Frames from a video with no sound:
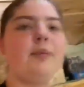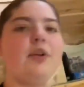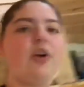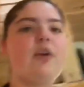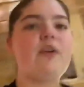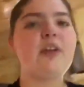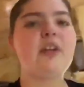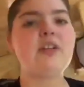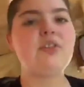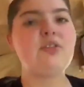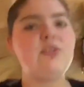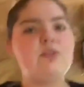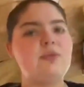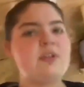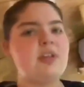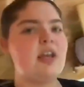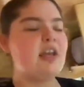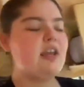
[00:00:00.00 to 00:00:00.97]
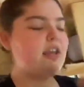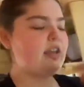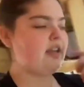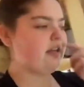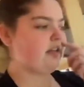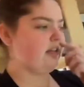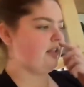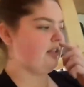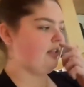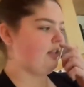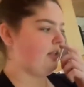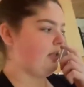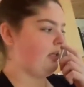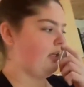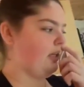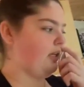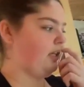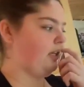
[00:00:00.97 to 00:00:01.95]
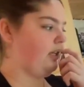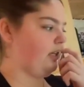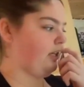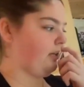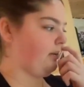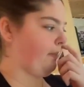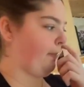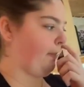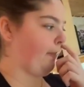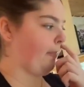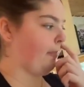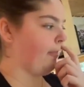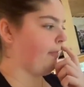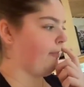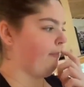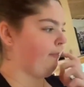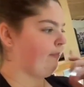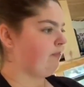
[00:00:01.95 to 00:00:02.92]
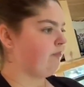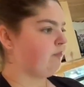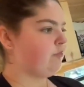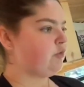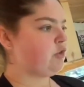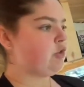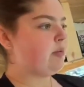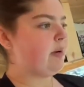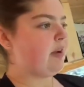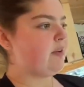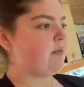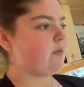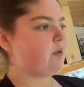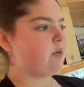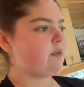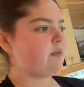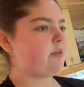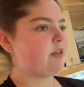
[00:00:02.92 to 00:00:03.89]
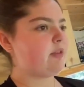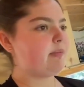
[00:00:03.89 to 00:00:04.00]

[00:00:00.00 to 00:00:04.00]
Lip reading: going to take the 2x4 for the